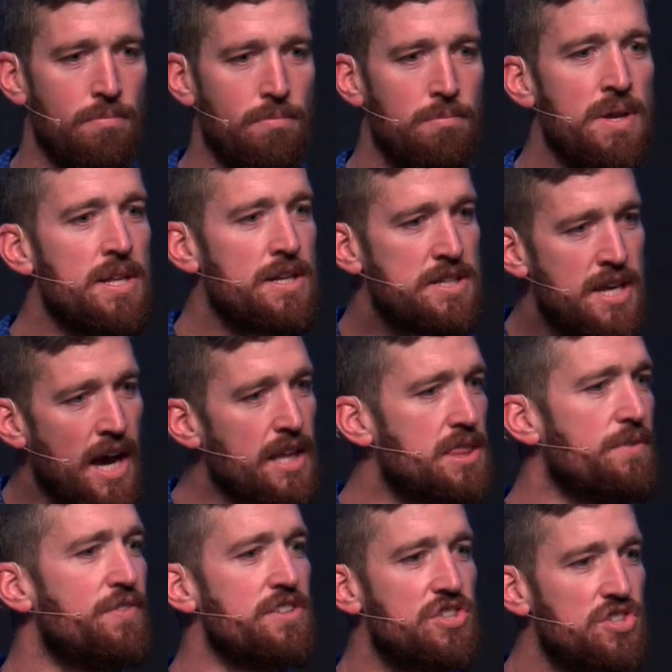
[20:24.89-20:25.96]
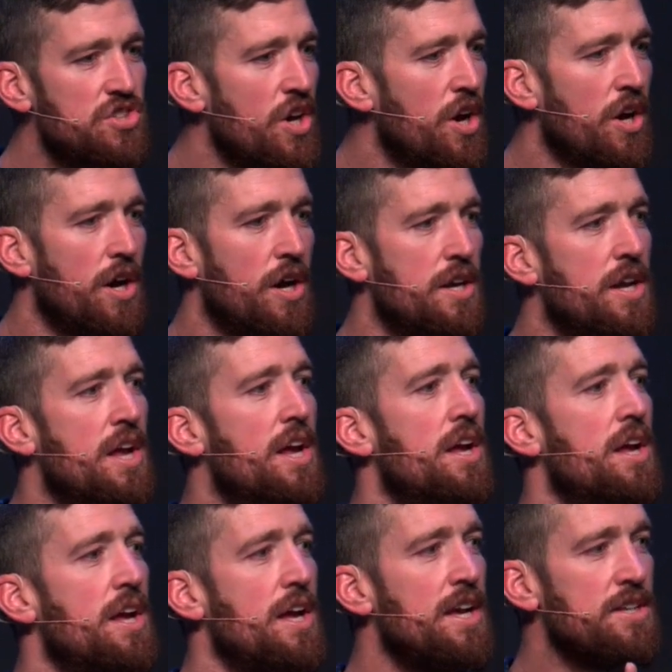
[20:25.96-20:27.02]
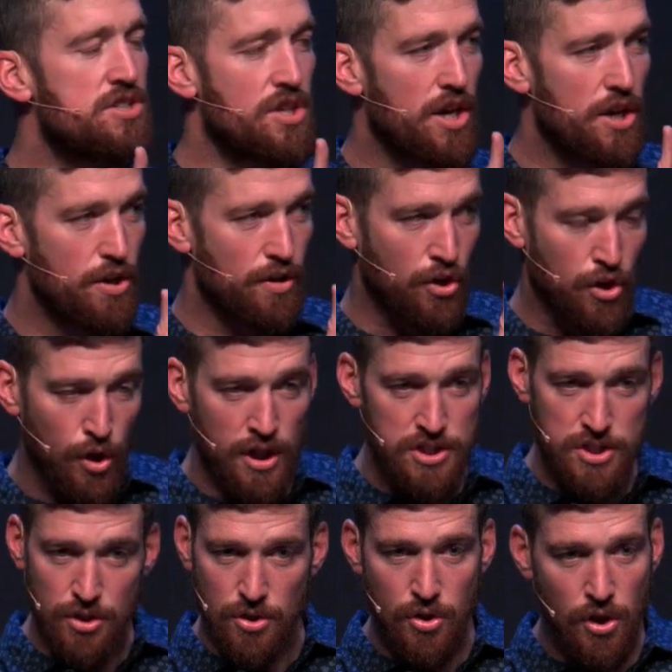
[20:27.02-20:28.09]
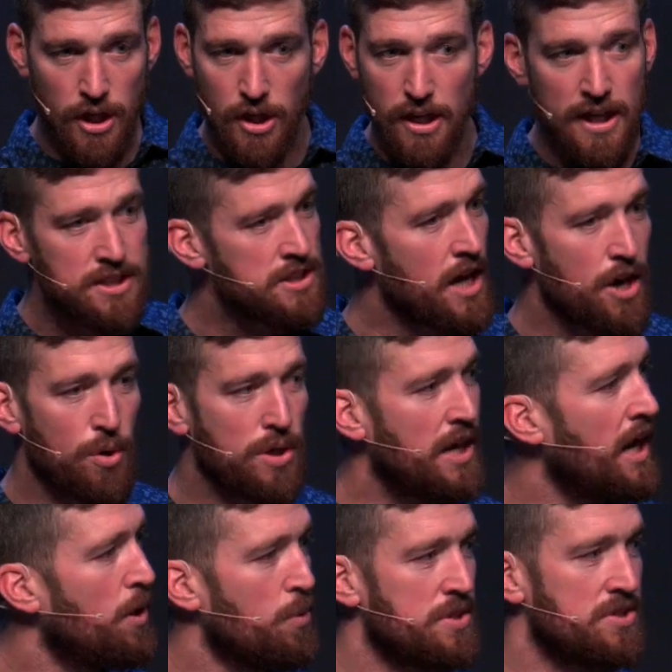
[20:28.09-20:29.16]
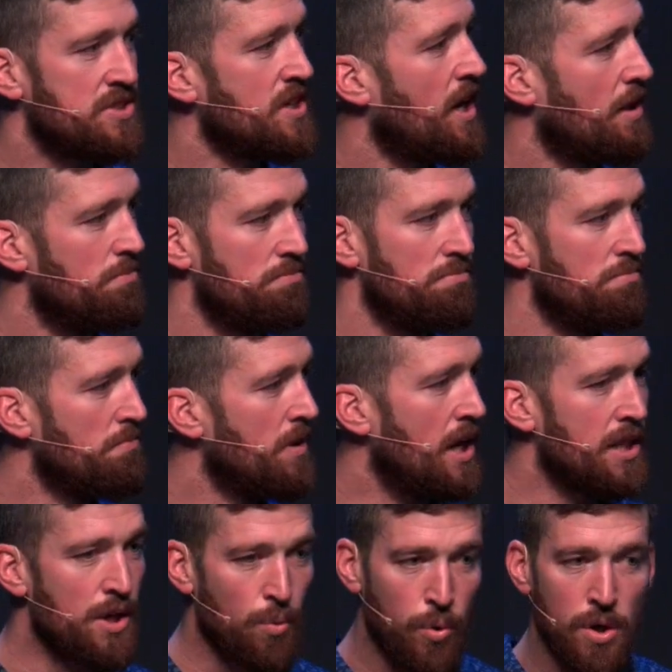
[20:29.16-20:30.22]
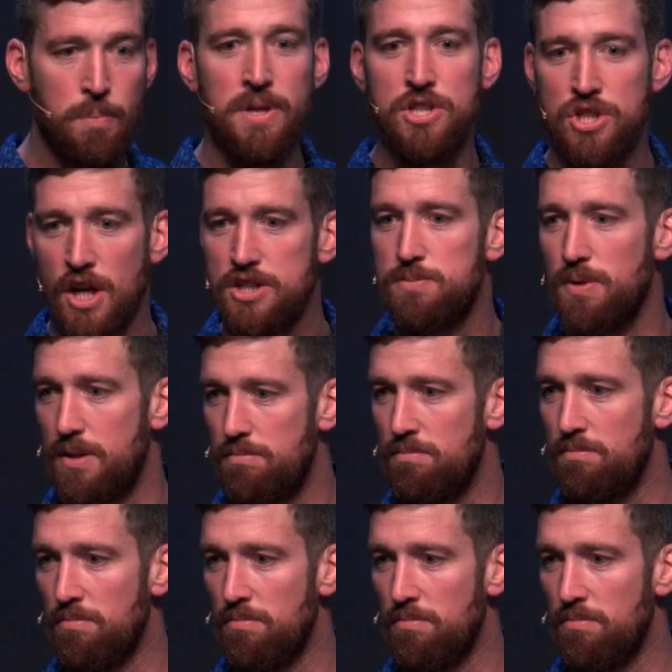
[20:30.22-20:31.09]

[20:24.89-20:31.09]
Man, the death of a son is crystal clear he's not okay with sin, and there will be judgment.